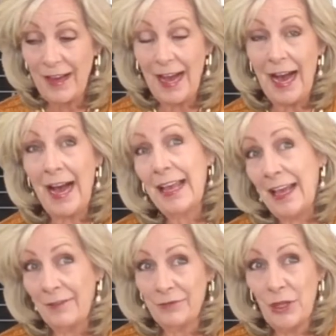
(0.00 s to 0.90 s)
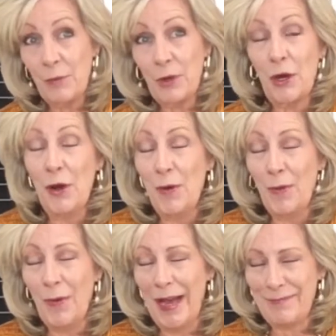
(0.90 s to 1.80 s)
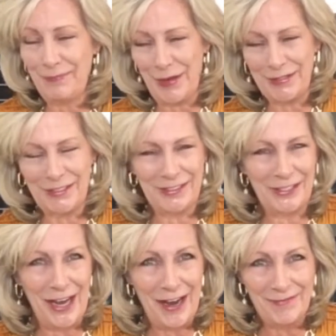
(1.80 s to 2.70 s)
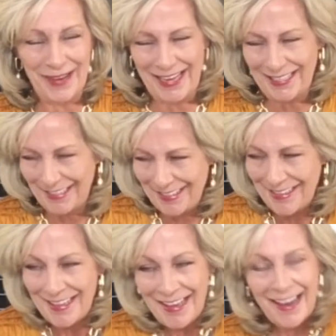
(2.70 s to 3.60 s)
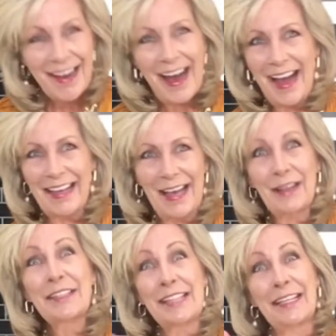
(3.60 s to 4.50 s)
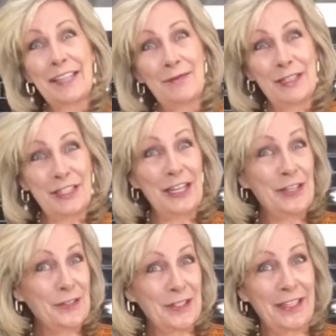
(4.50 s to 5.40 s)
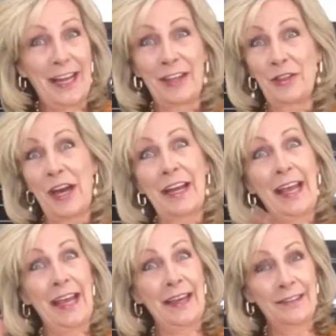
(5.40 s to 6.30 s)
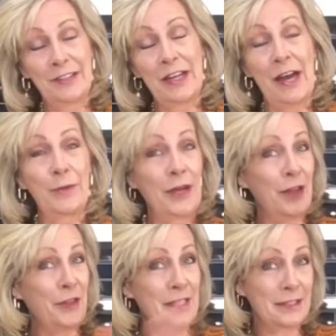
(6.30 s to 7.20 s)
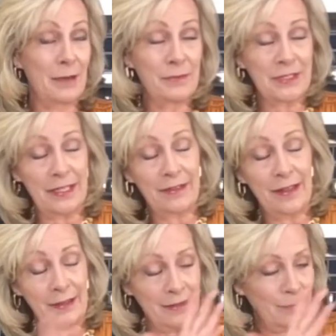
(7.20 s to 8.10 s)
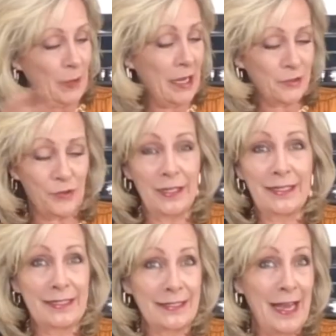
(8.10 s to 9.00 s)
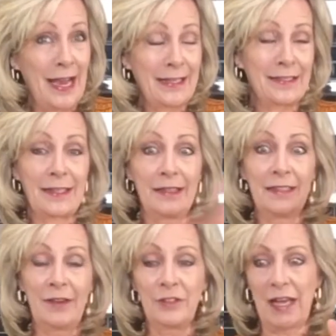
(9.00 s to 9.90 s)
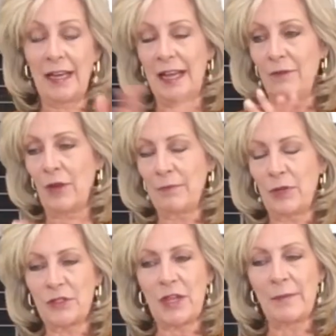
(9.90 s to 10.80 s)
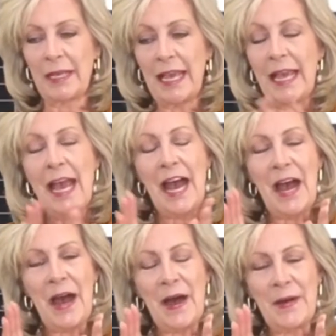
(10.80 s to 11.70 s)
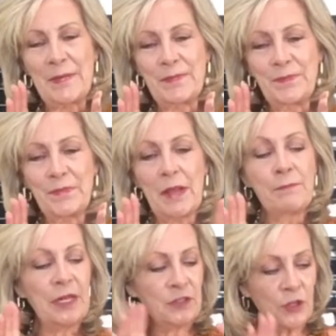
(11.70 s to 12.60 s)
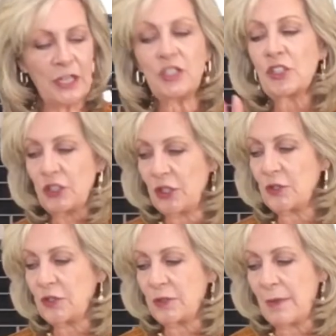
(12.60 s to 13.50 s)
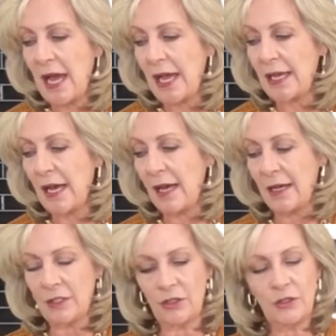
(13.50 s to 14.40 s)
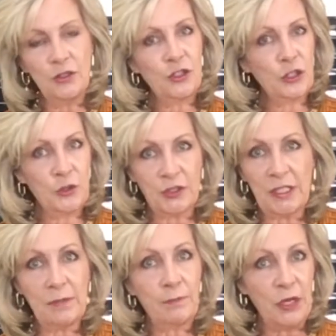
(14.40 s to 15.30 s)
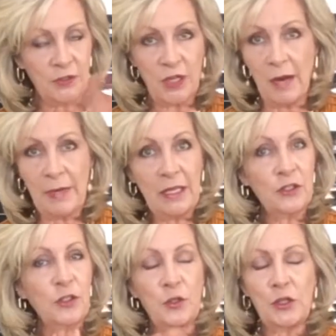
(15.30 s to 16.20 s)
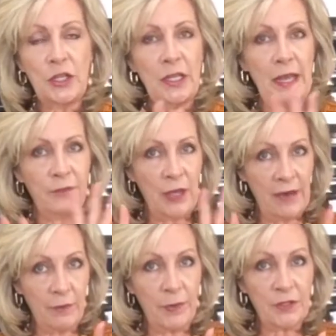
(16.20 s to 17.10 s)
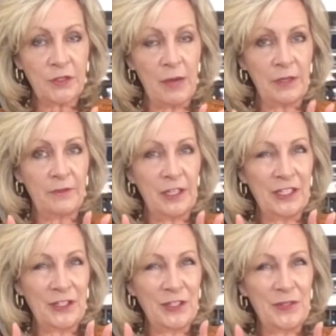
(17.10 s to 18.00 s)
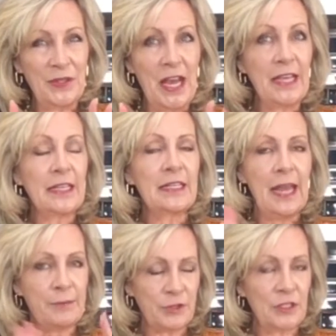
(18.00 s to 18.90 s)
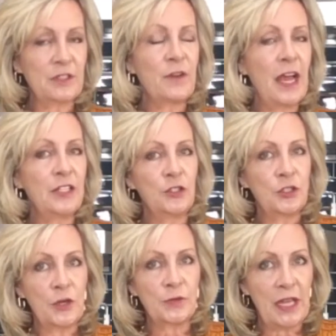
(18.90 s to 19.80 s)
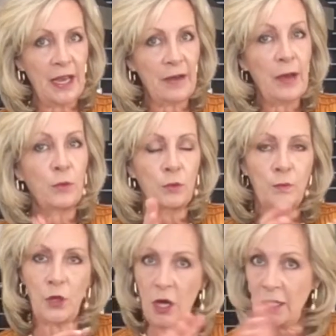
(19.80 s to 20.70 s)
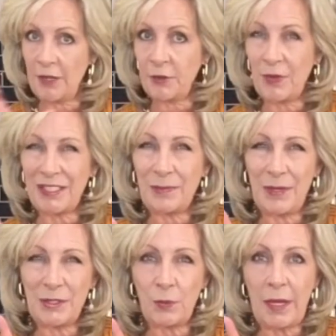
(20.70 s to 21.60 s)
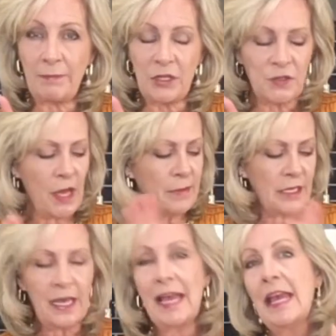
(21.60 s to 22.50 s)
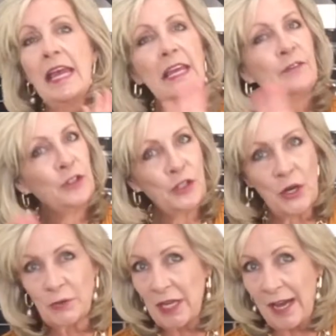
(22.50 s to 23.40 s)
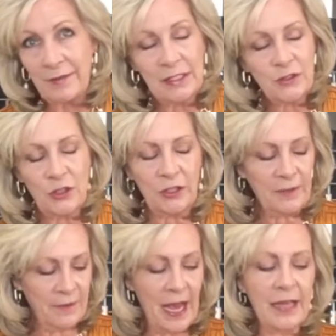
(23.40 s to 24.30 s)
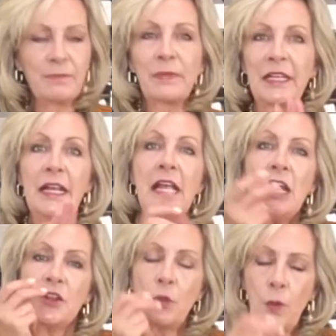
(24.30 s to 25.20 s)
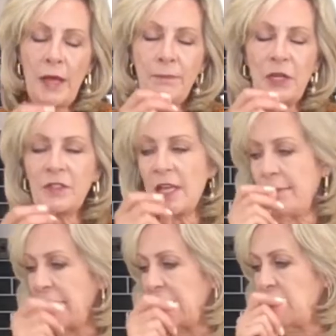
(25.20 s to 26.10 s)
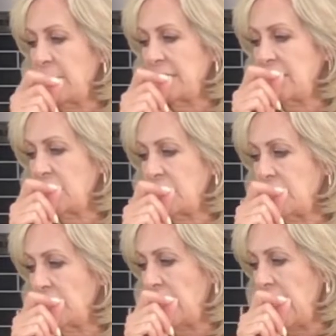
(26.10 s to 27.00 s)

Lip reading: I have no more white balsamic, because that's how much I use it. I thought I had, you know how we all think something's in the pantry and it's not, because I never not have white balsamic. So I just used my juicy balsamic. So if you have a balsamic vinegar you like, it absolutely is fine. You don't have, I will call out the recipe as white balsamic. If you don't have it, it's totally fine. But the white balsamic, I know my sister